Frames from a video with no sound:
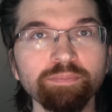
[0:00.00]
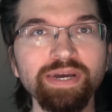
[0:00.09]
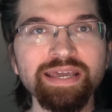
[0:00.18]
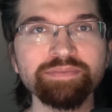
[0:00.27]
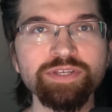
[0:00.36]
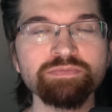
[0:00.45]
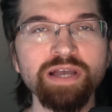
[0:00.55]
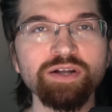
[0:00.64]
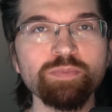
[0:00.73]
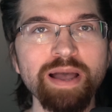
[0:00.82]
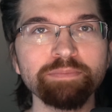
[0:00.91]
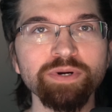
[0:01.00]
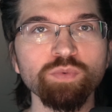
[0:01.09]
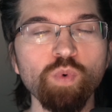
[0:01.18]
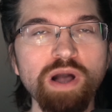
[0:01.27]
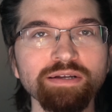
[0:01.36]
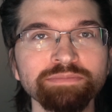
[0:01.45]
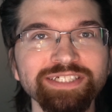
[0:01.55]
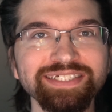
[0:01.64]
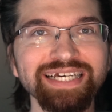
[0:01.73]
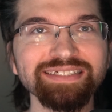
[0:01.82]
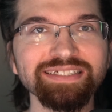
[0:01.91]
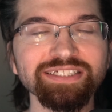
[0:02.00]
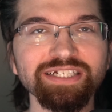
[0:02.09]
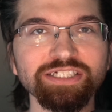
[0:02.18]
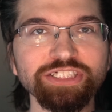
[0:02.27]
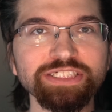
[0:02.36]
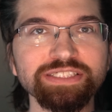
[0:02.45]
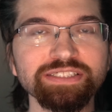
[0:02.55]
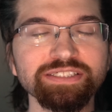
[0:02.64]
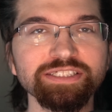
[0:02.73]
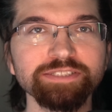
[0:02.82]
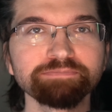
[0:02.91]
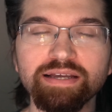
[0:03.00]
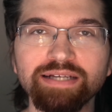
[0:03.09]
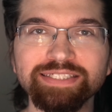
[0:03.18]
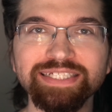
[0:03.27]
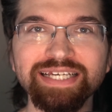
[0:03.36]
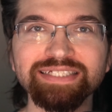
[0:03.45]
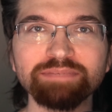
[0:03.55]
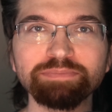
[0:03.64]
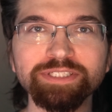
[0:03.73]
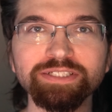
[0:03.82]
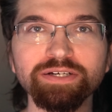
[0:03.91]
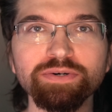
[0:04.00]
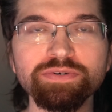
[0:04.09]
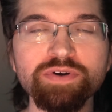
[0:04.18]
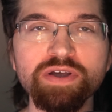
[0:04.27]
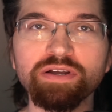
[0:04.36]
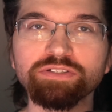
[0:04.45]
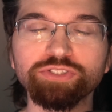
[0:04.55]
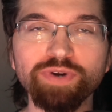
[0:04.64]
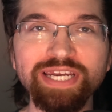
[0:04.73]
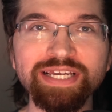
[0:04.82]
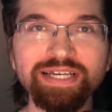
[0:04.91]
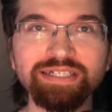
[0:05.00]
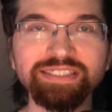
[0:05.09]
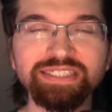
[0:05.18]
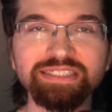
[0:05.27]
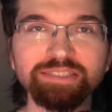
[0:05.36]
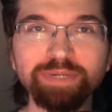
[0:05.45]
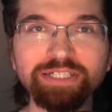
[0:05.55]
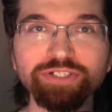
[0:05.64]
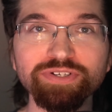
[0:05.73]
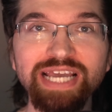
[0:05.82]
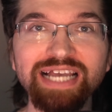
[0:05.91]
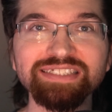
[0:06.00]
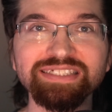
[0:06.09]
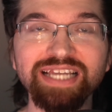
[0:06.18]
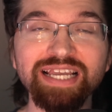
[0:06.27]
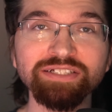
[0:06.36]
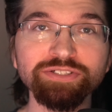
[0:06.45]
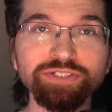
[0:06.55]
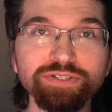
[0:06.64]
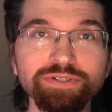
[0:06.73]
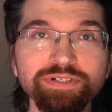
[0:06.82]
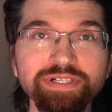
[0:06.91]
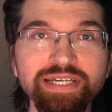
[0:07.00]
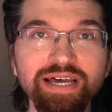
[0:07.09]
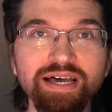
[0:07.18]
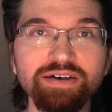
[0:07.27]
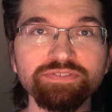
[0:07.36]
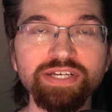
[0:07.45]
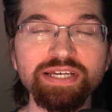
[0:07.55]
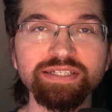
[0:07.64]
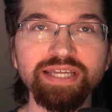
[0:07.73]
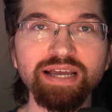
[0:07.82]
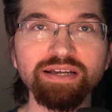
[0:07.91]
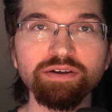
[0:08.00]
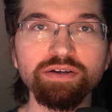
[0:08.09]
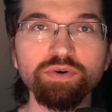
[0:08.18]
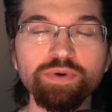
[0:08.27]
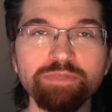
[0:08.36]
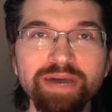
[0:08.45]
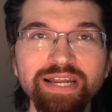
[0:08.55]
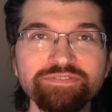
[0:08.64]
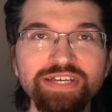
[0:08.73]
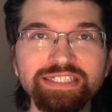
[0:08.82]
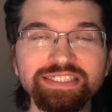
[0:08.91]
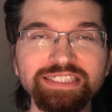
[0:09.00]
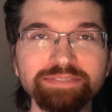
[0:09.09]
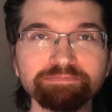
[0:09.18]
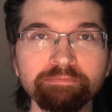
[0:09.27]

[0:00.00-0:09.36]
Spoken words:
My name is Michael Pepper and welcome to Tech Discussions. On today's episode, joining us, special guest Daniel Scudery of Tech with Benefits.